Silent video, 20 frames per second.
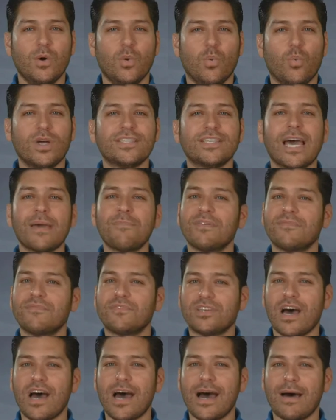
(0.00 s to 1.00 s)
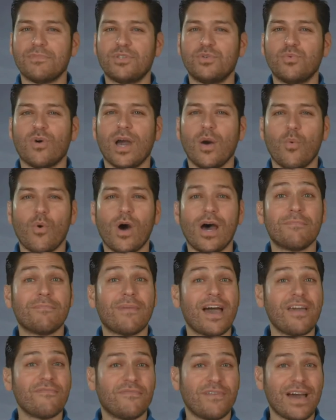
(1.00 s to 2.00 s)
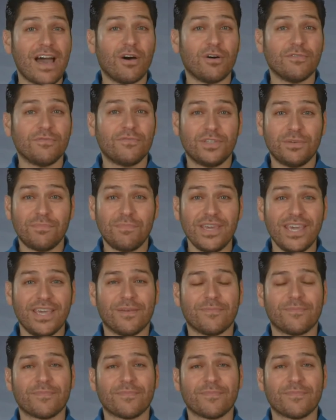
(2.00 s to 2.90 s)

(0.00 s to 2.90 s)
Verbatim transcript: What type of top do I want my valve to be?